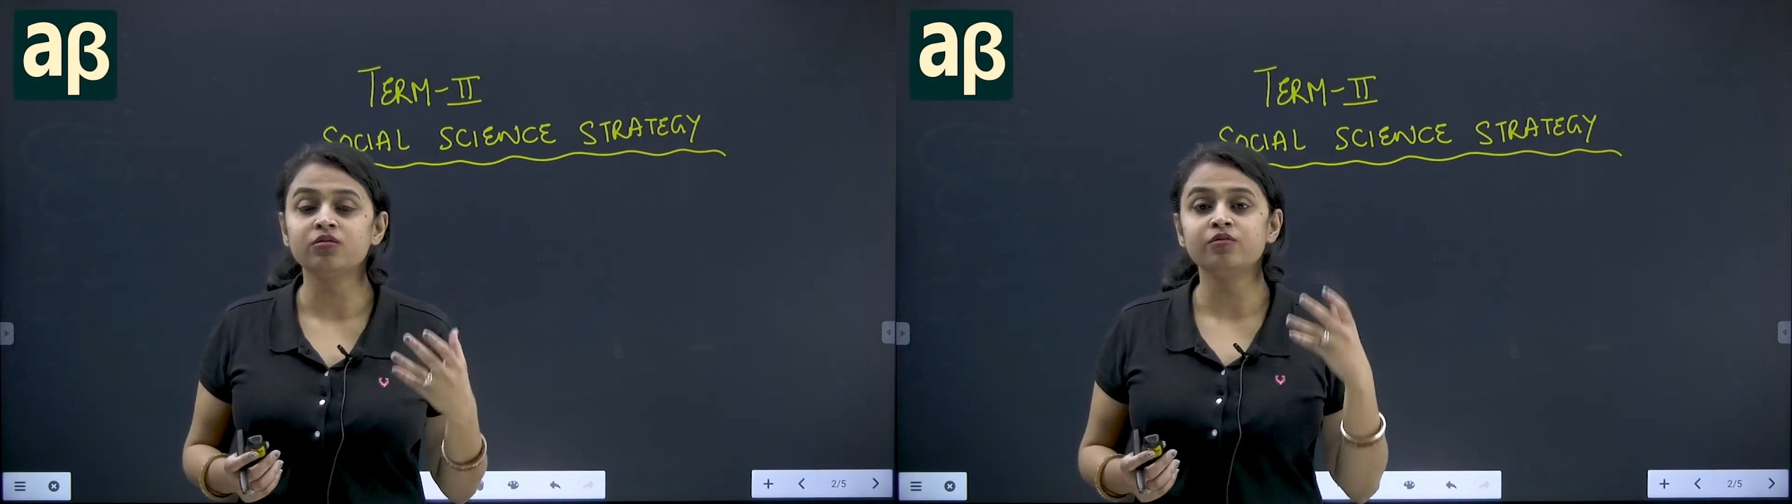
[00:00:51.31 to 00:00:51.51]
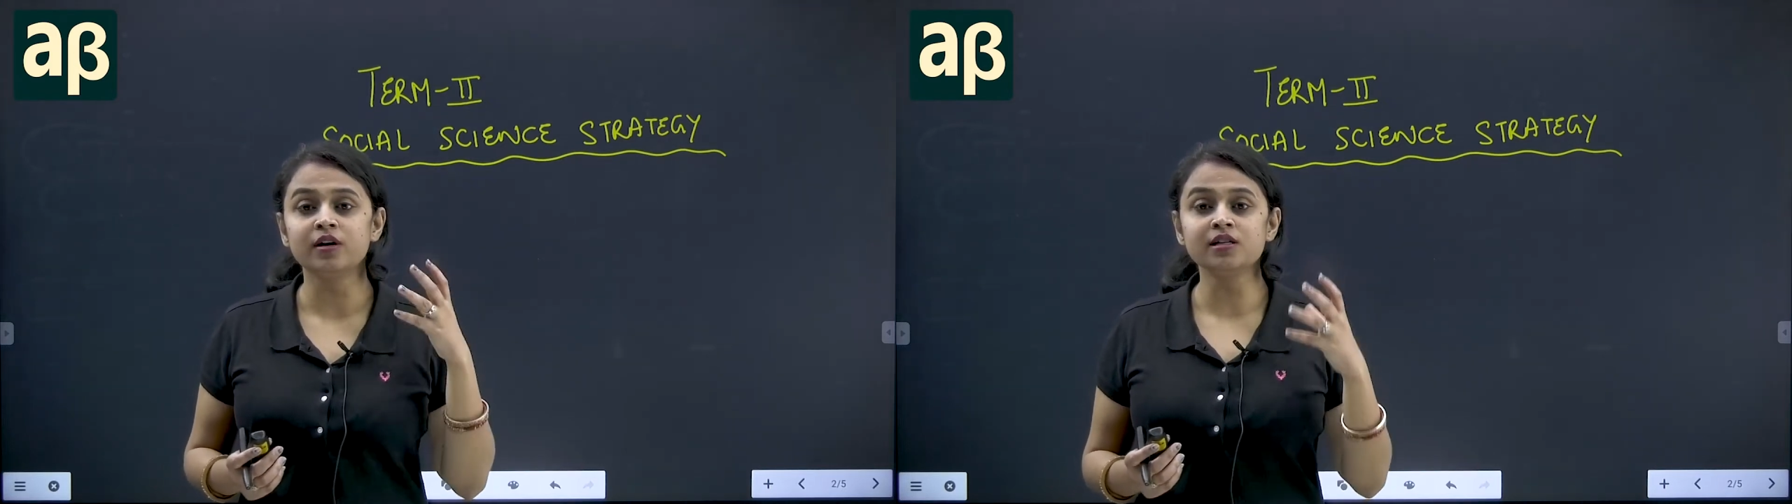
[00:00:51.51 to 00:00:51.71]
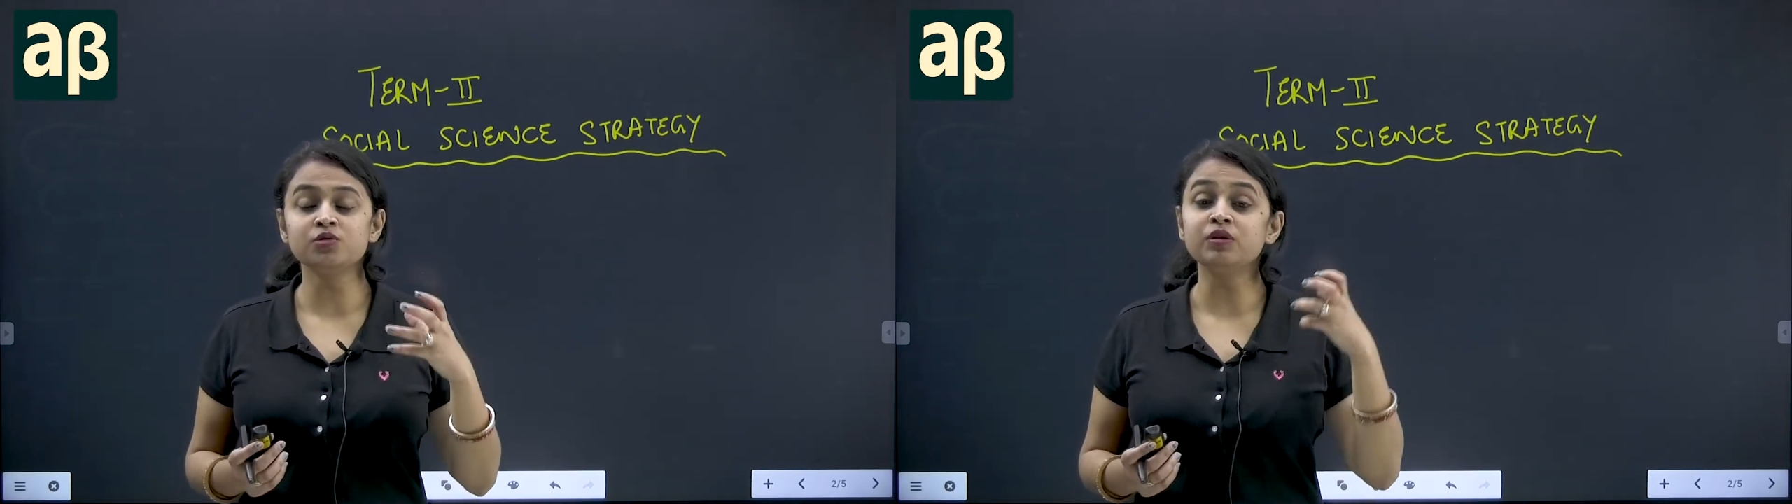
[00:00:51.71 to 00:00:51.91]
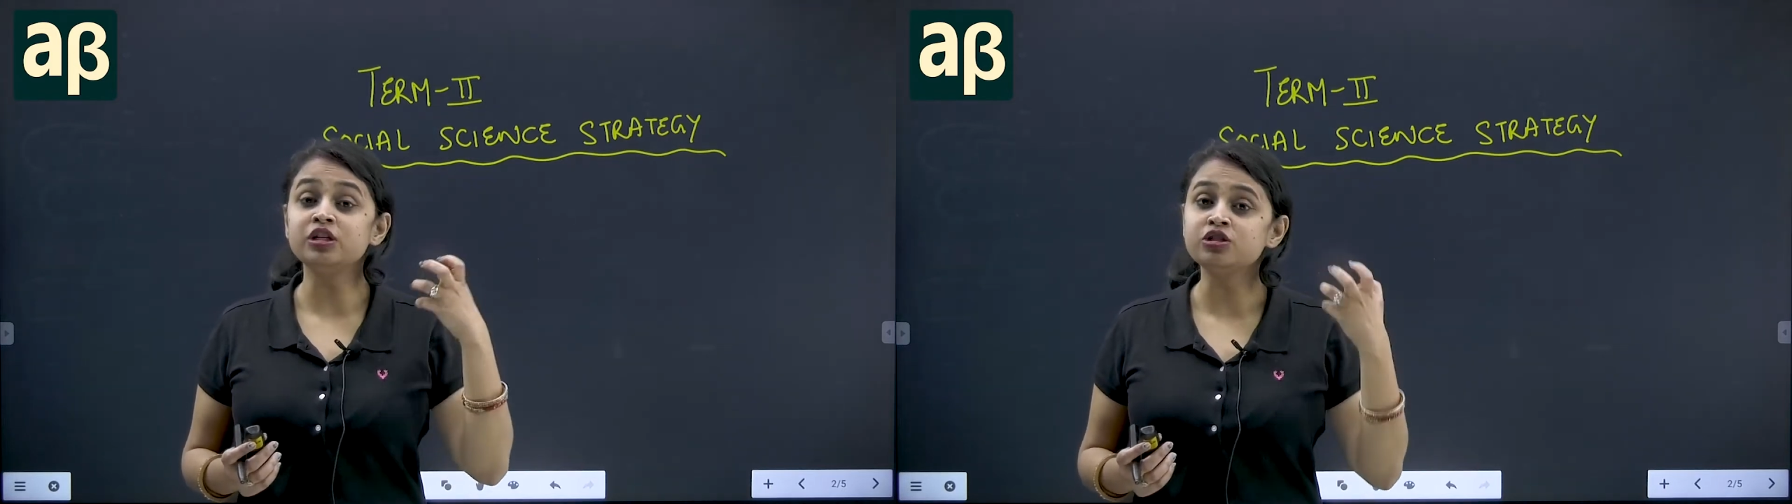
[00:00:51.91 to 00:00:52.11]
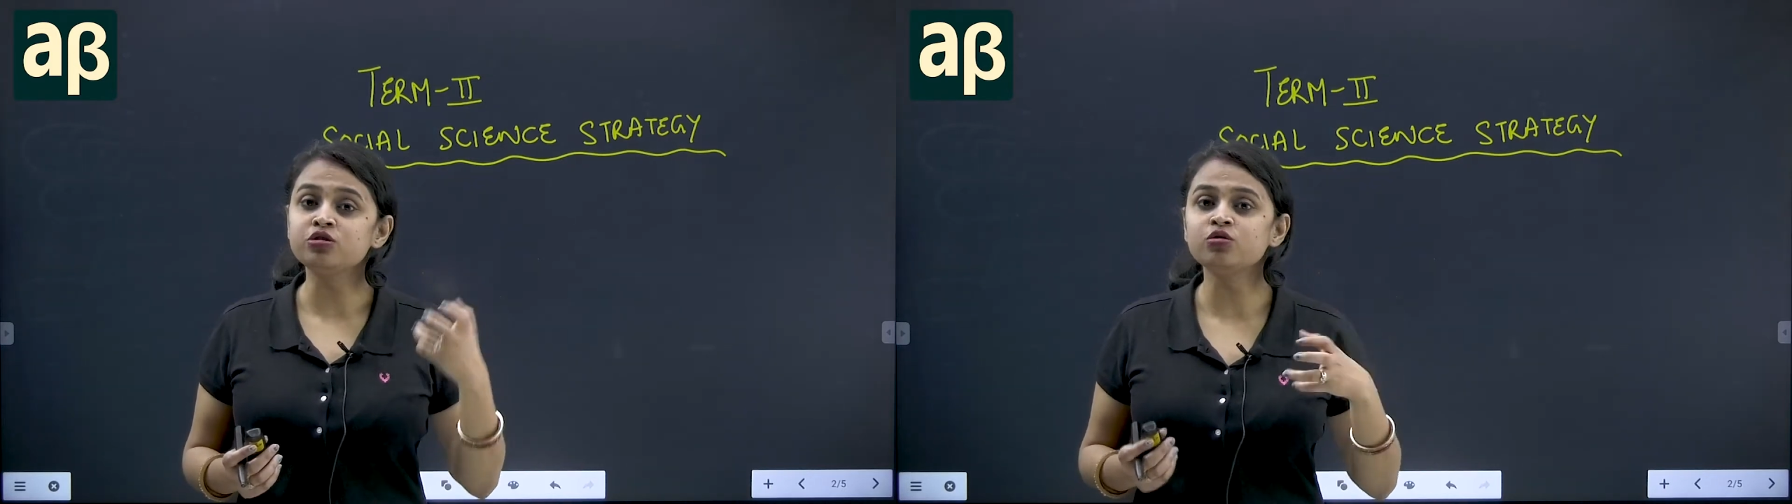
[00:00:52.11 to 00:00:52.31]
first we
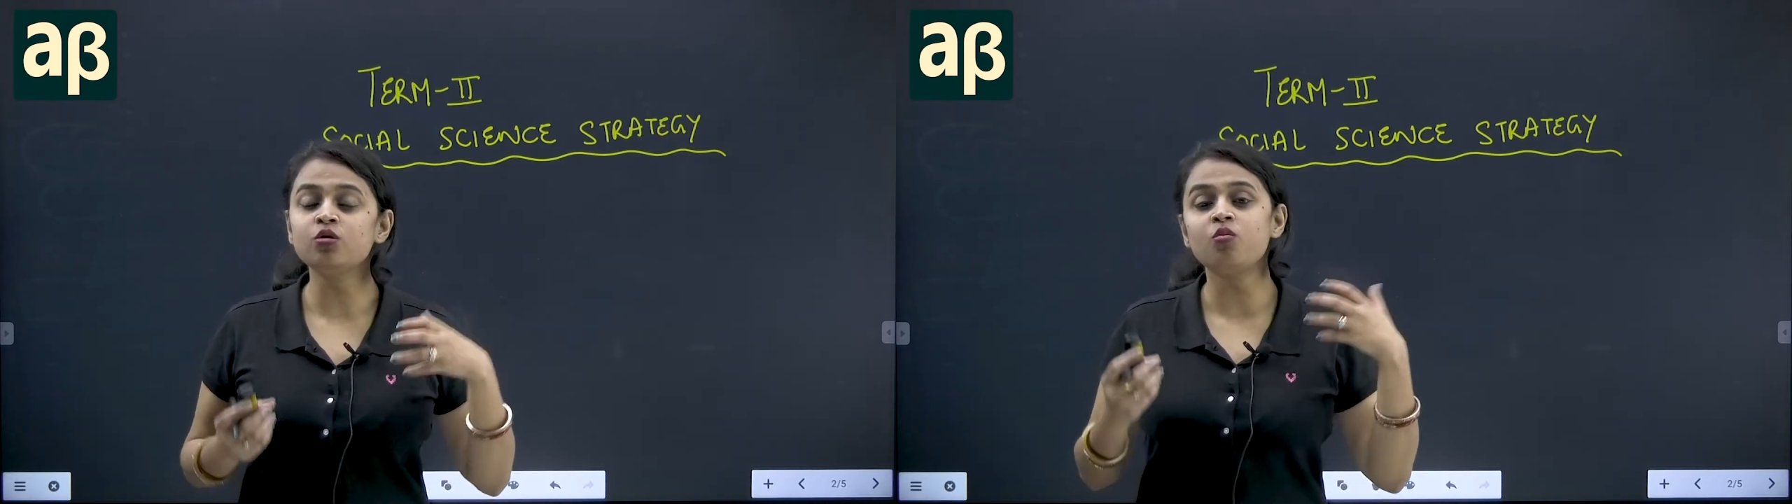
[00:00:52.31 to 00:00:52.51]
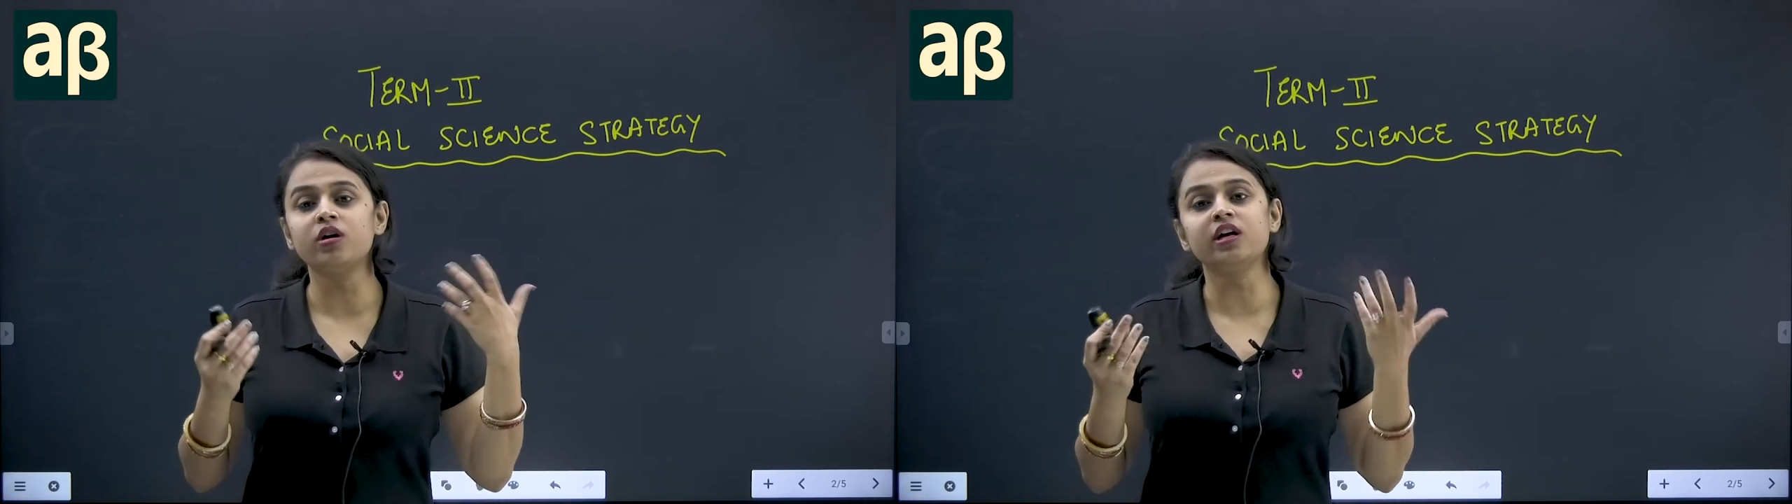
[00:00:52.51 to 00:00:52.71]
need to know what